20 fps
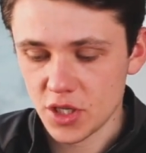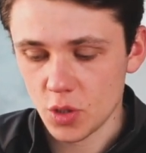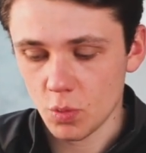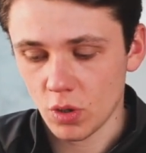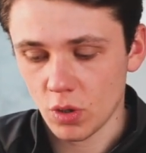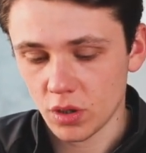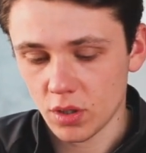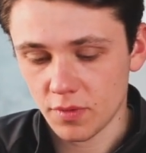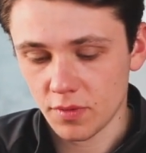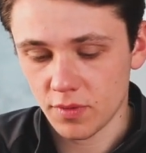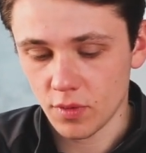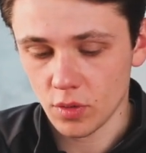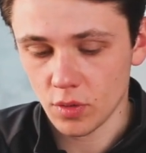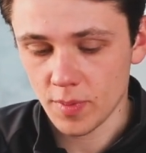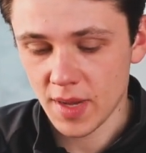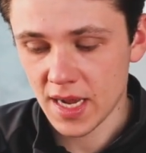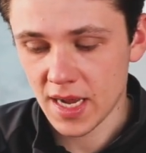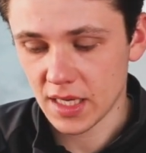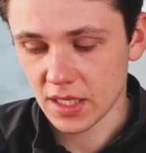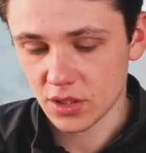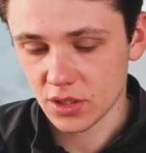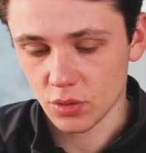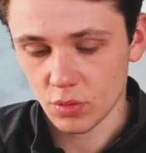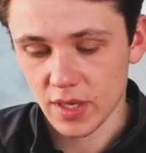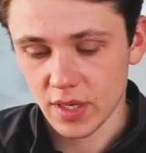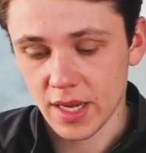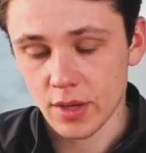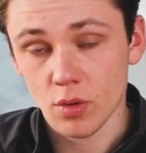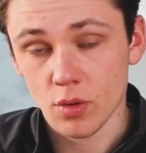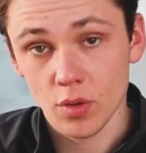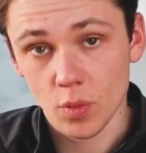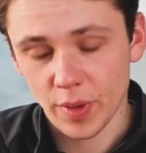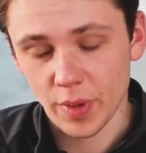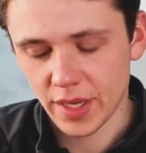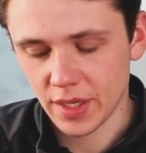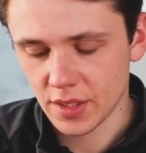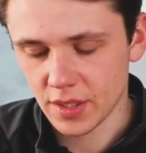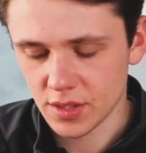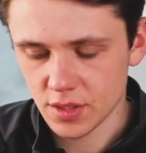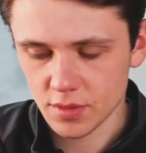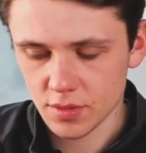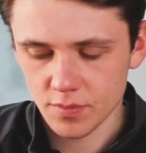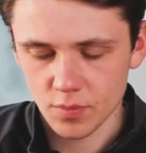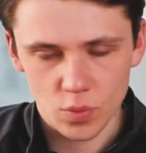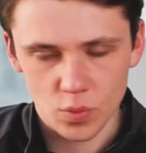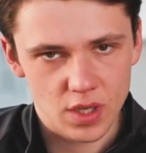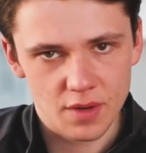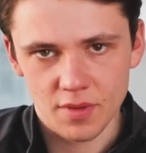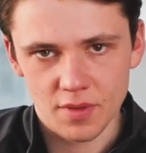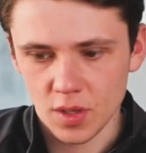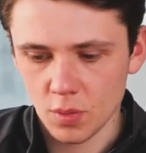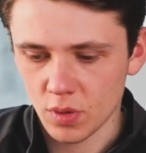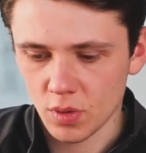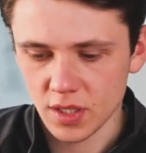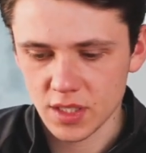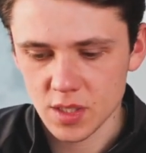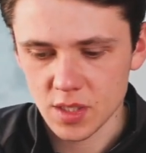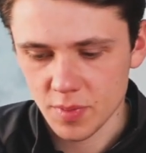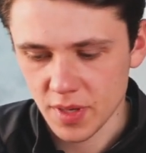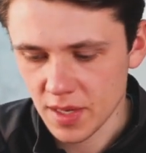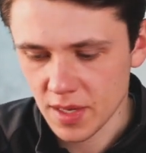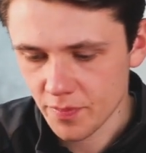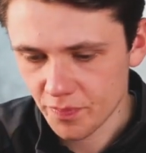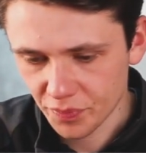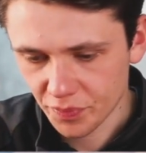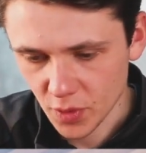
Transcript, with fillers: you want the fullbacks, okay, or the wingers, whatever you want it to be,